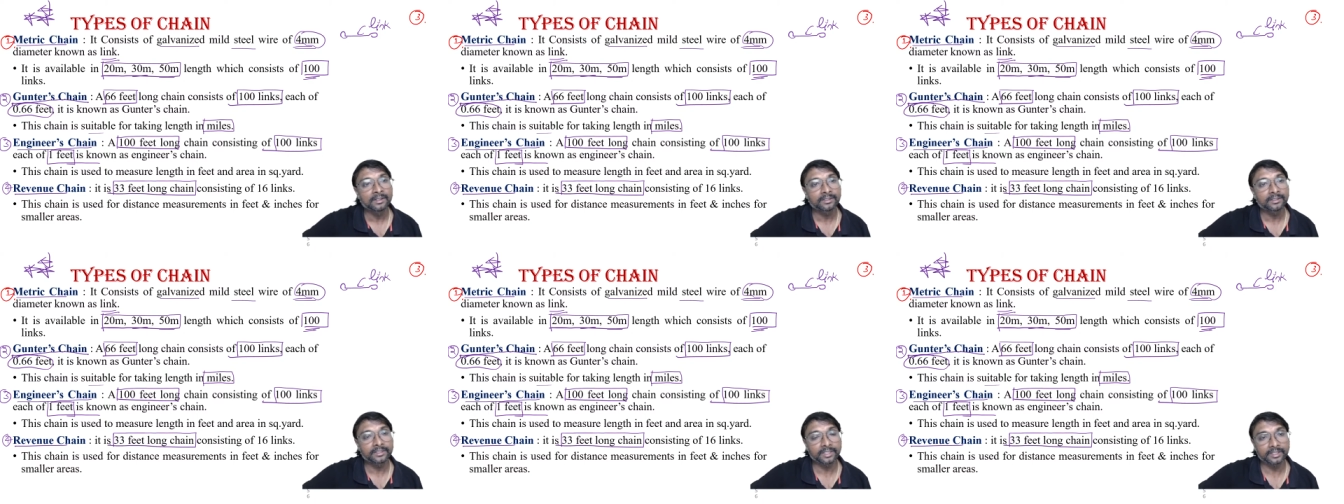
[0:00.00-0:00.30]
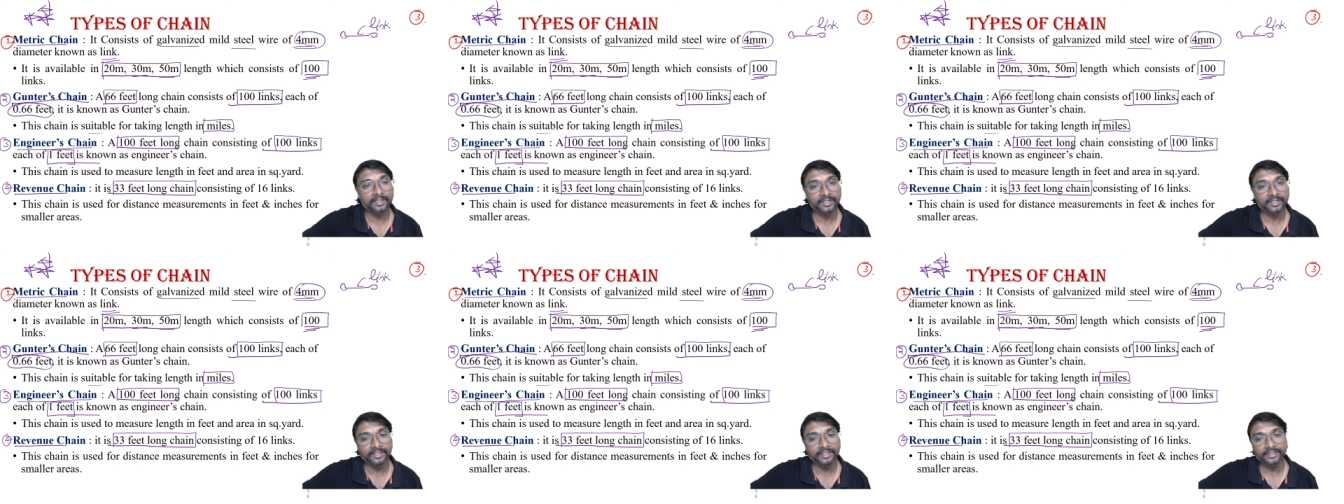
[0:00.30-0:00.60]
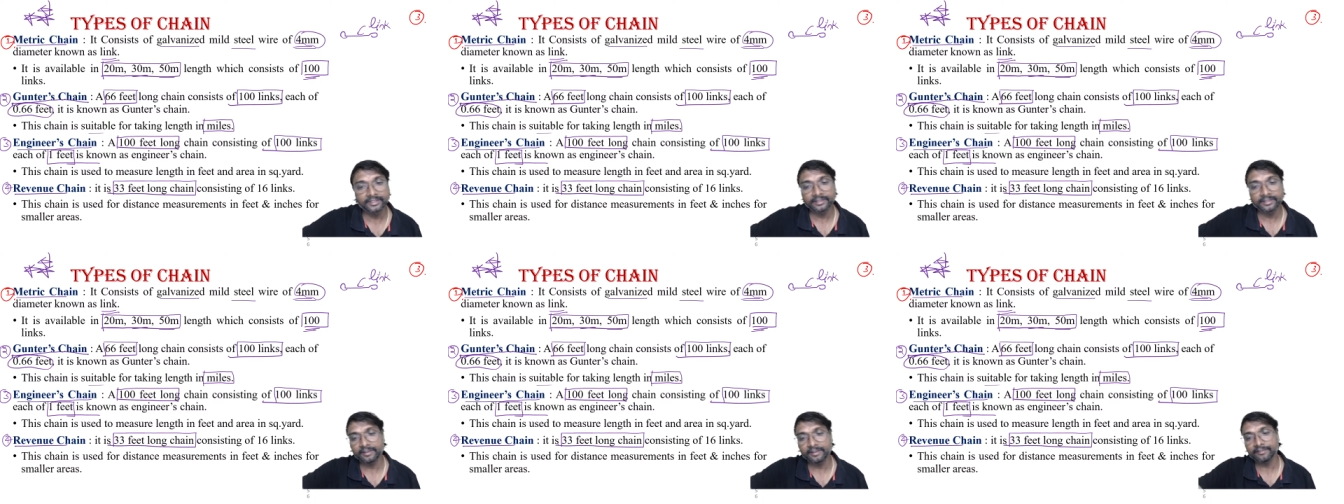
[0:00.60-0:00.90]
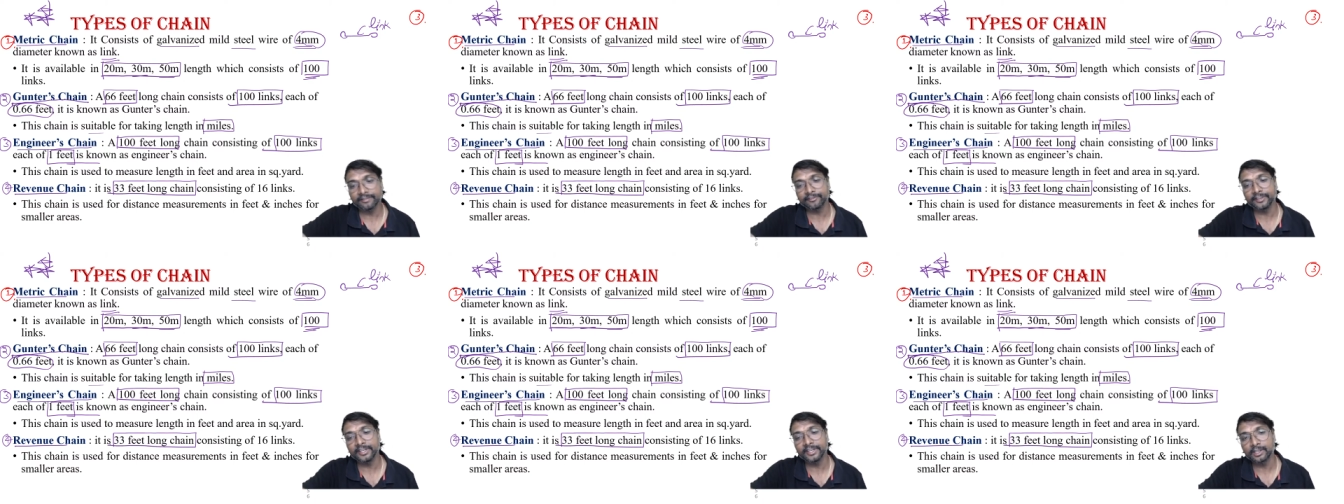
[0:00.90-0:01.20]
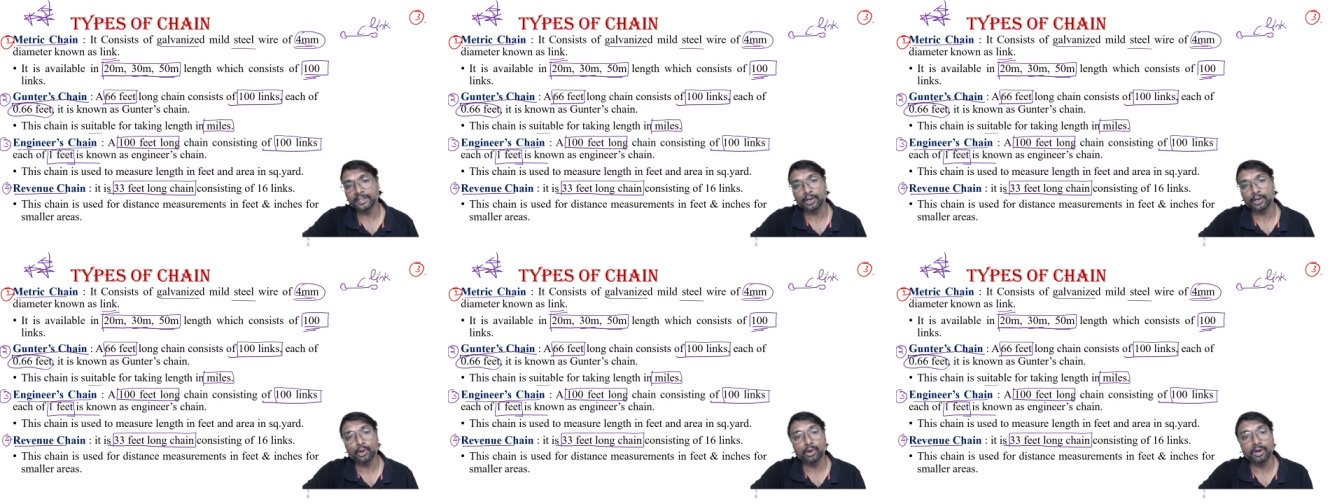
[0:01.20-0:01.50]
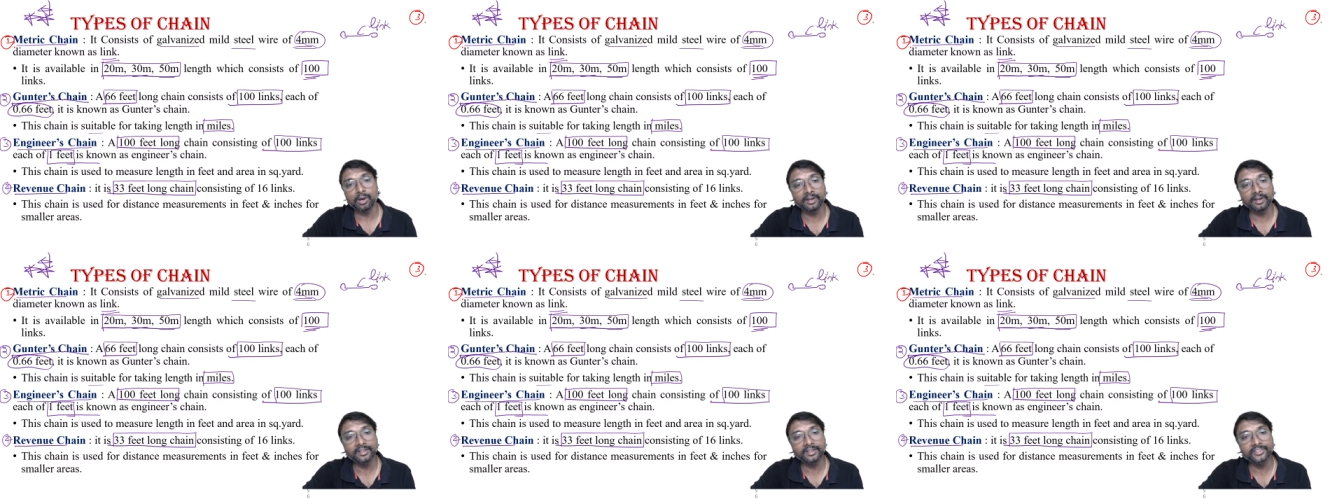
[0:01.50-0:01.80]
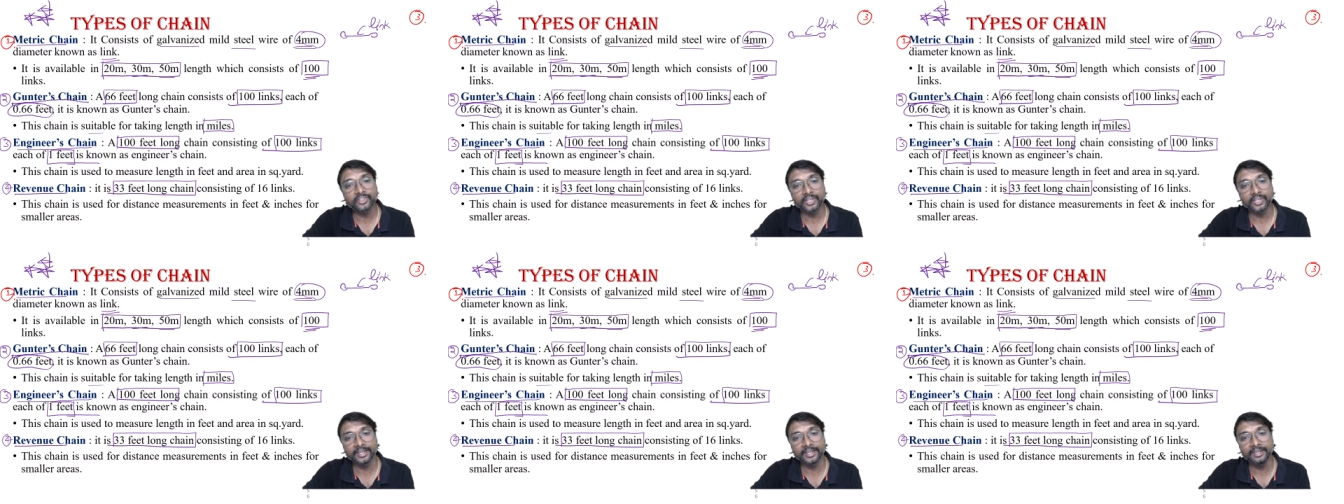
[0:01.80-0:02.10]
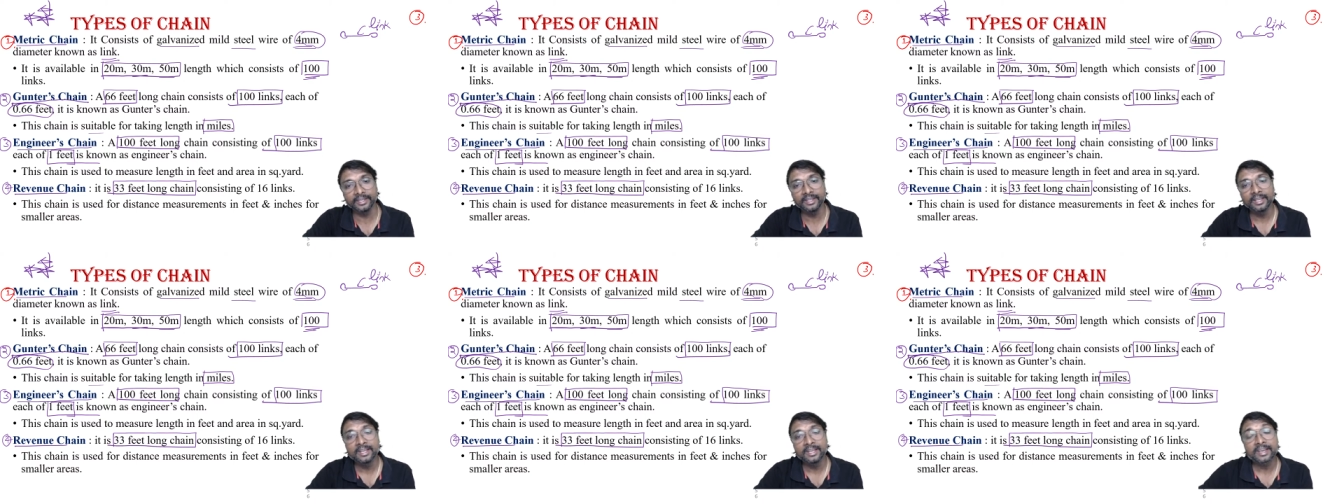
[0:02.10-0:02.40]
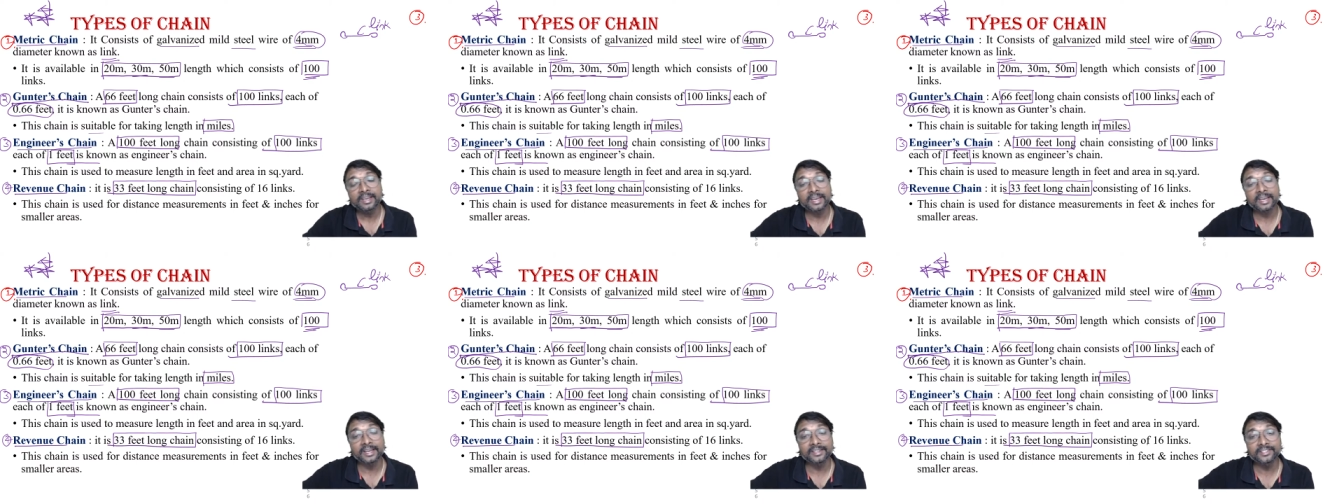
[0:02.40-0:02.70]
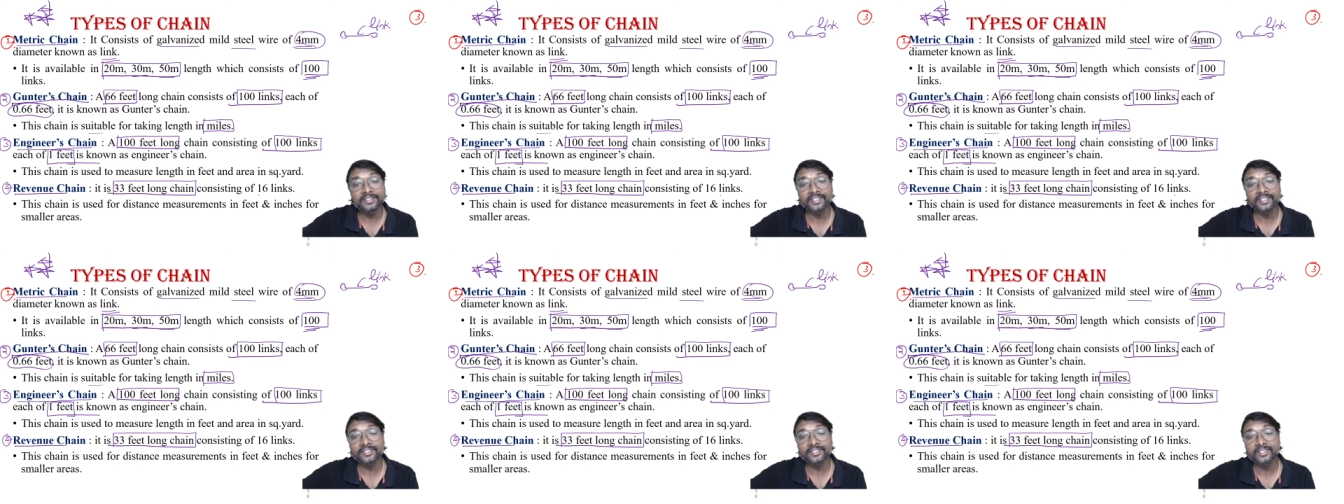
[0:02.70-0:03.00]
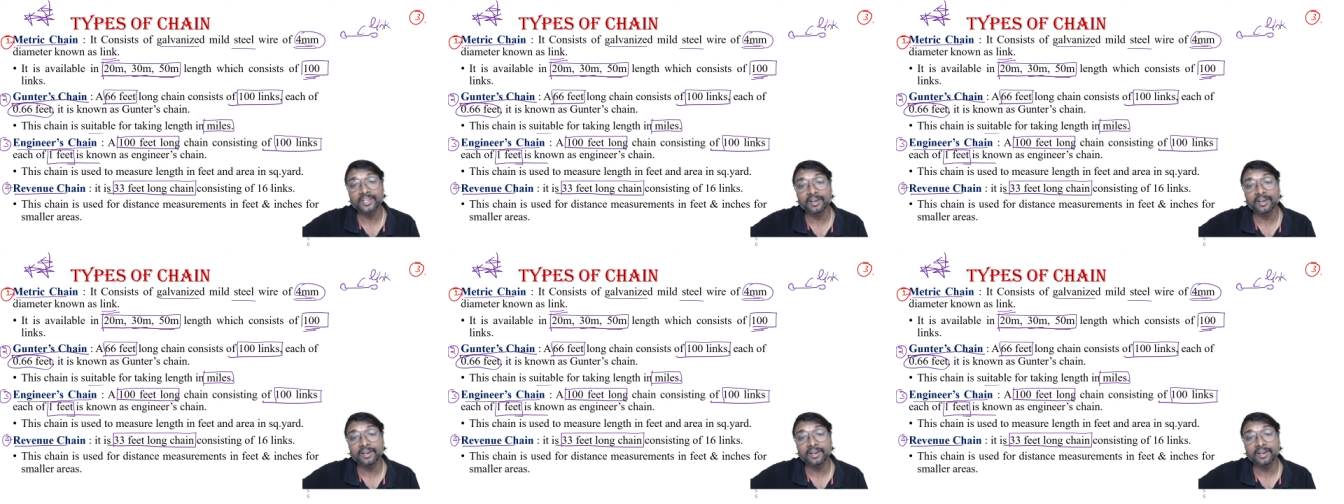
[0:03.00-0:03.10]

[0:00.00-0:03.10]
33 feet long chain consists